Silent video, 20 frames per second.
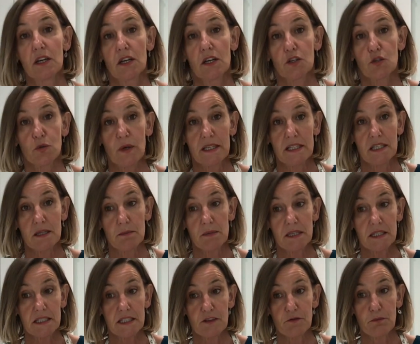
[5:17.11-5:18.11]
20
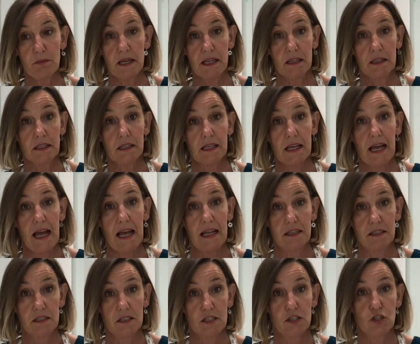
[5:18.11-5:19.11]
ml of milk
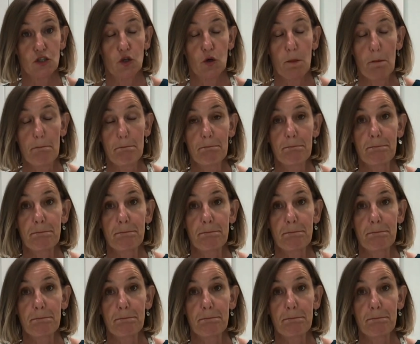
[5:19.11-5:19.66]
and some